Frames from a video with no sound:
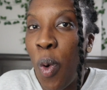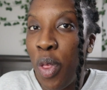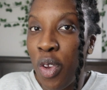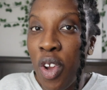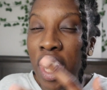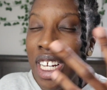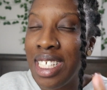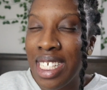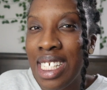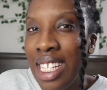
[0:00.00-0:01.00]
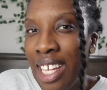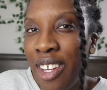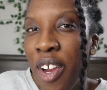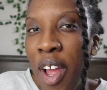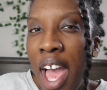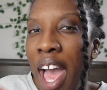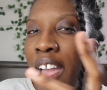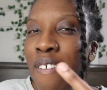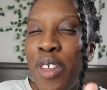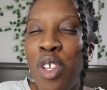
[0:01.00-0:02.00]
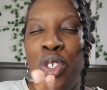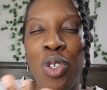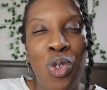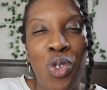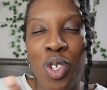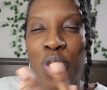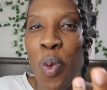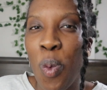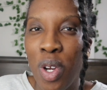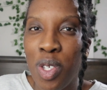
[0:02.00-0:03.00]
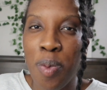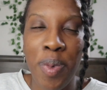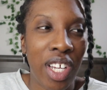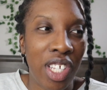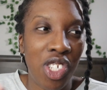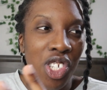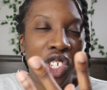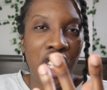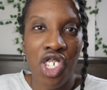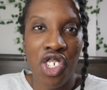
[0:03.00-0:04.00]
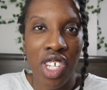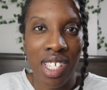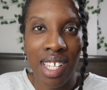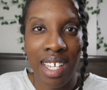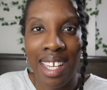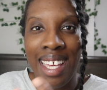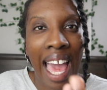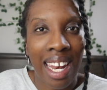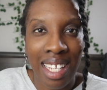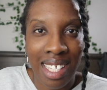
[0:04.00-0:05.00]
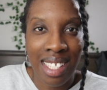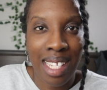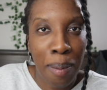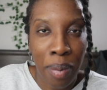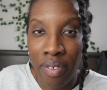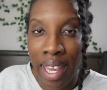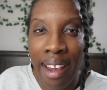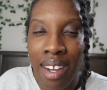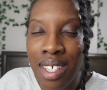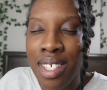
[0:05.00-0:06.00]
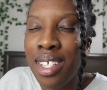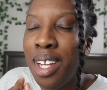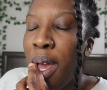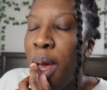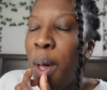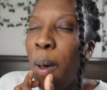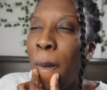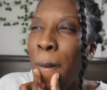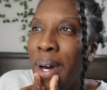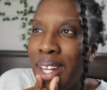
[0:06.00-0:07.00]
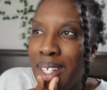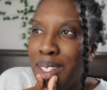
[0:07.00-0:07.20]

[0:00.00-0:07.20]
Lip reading: whether or not I dislike her. I feel neutral towards her because she's just like a catalyst type of character. But